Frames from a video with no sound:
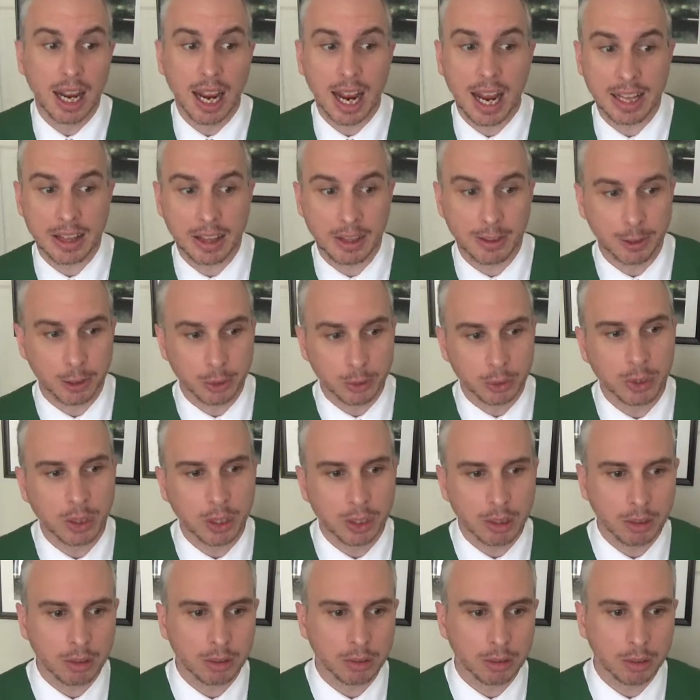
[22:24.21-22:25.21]
And those
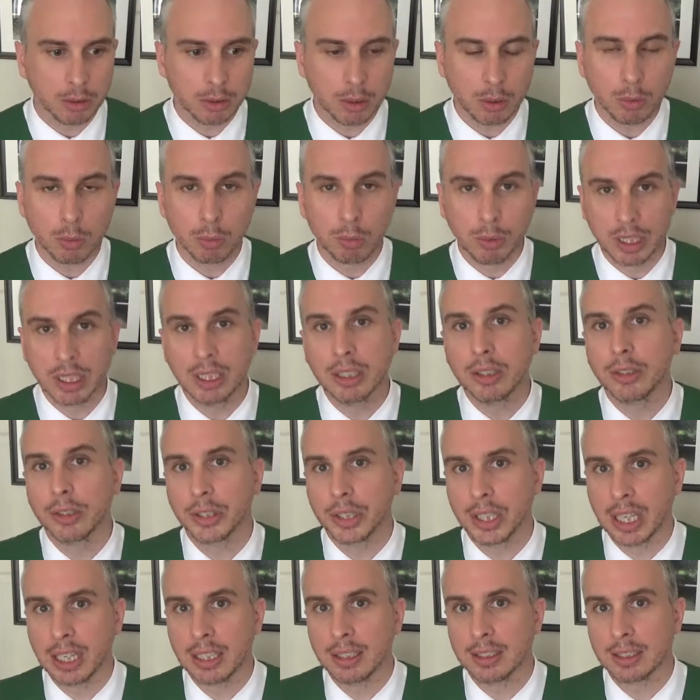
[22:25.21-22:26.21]
are real
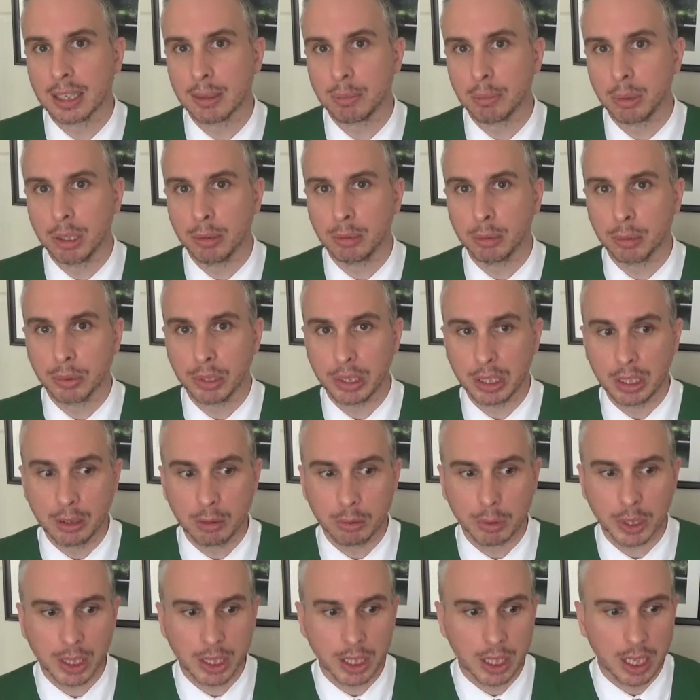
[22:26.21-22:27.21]
things that people deal
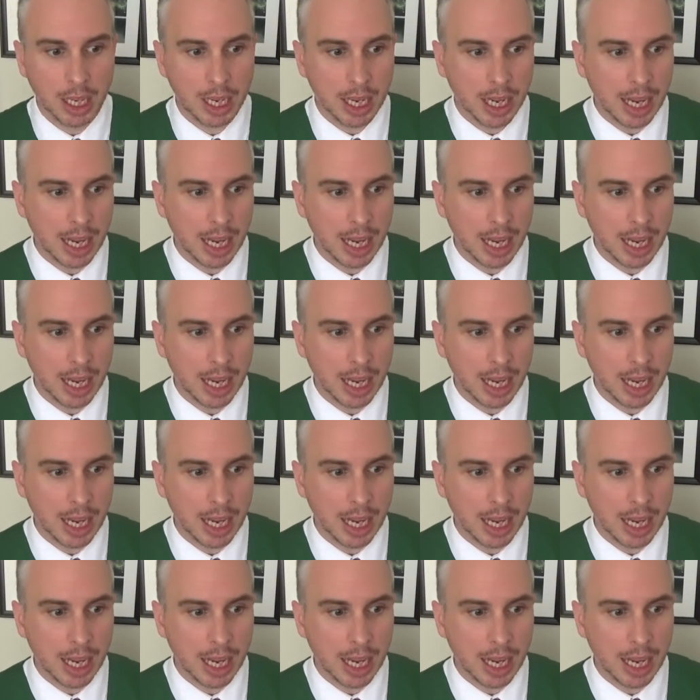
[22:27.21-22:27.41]
with.